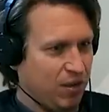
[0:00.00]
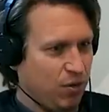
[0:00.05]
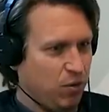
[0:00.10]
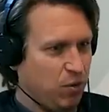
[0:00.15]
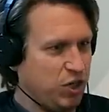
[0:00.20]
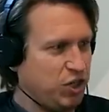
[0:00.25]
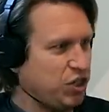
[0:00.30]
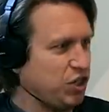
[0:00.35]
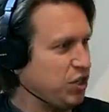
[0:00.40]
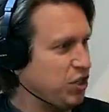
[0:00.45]
we
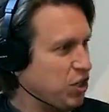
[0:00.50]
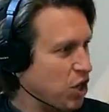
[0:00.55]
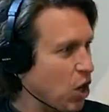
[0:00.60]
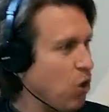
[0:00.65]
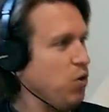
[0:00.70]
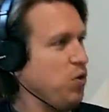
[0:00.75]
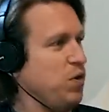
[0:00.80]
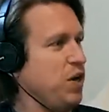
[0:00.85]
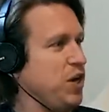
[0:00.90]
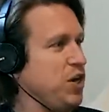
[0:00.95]
should go
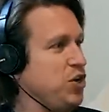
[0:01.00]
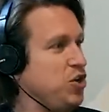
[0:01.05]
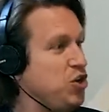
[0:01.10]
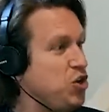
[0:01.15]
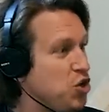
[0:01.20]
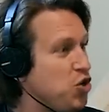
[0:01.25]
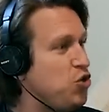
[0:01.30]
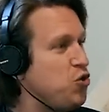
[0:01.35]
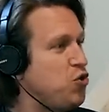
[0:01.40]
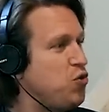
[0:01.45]
to a
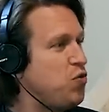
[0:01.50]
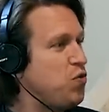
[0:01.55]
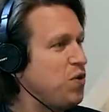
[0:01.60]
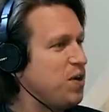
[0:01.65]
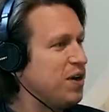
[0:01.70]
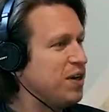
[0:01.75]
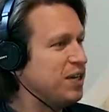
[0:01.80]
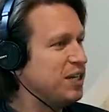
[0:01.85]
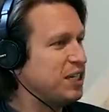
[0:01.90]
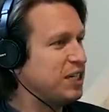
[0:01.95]
new
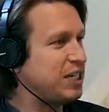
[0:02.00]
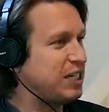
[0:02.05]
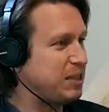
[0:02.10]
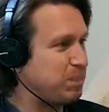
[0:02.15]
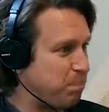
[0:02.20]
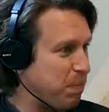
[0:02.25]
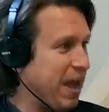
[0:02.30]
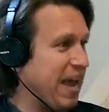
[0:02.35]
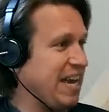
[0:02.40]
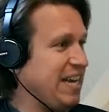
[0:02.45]

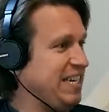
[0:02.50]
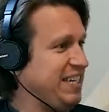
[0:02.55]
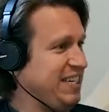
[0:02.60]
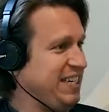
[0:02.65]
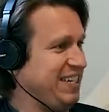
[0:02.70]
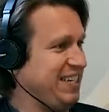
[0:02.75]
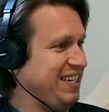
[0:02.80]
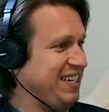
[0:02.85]
space.